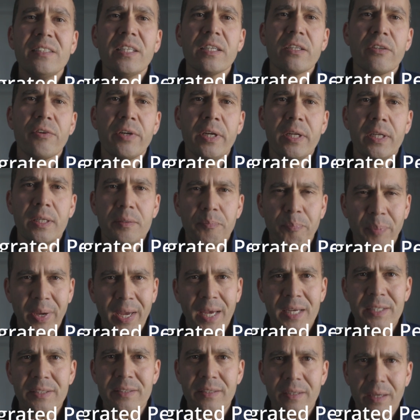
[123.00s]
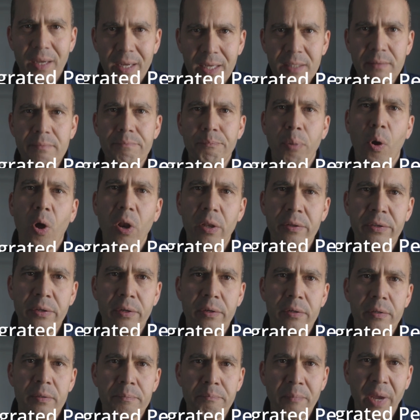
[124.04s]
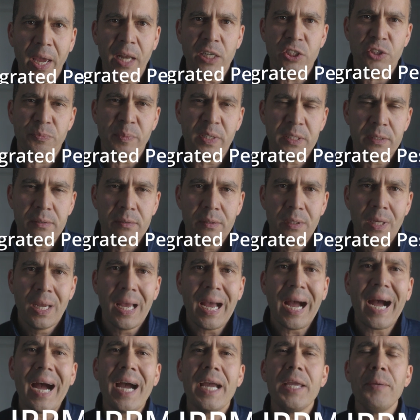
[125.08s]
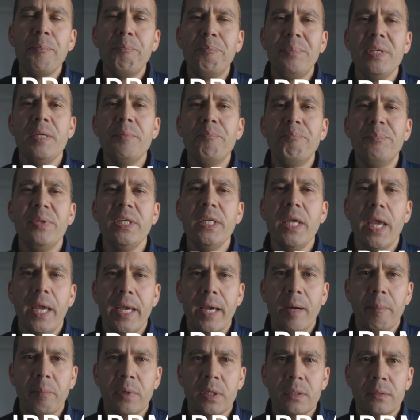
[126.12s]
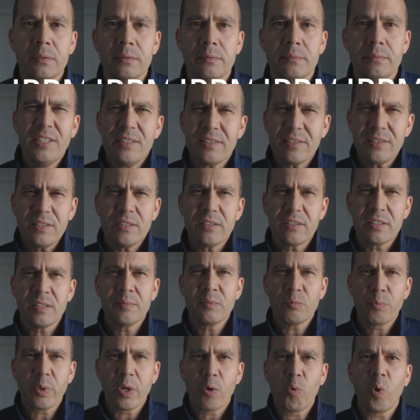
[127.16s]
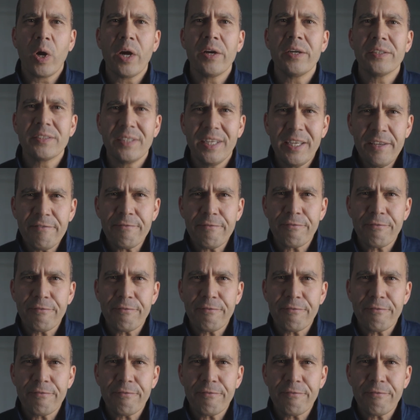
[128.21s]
Integrated Pest and Pollinator Management, IPPM. This system required